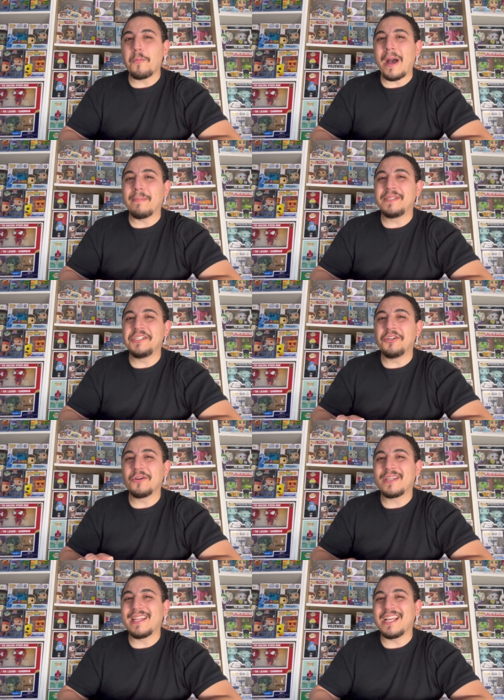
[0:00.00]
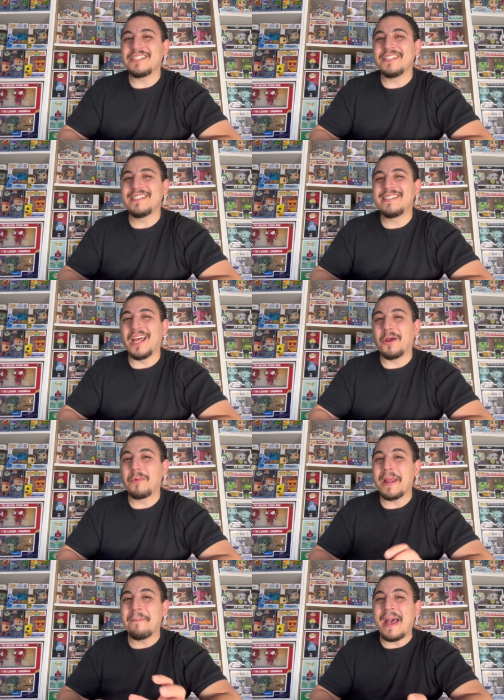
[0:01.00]
Pop digital collection to
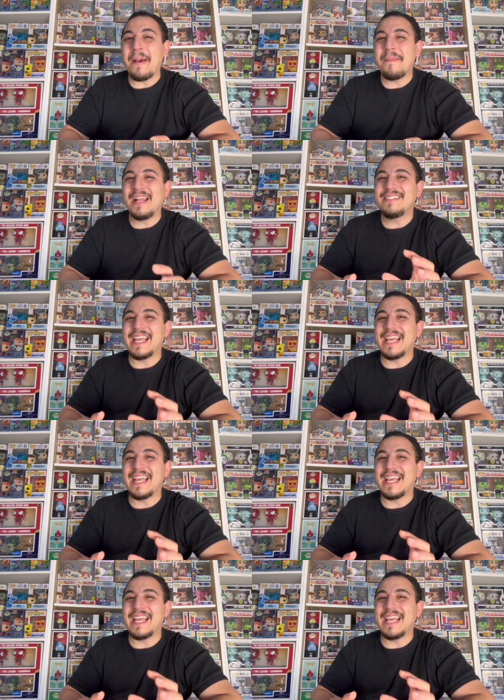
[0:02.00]
celebrate Batman's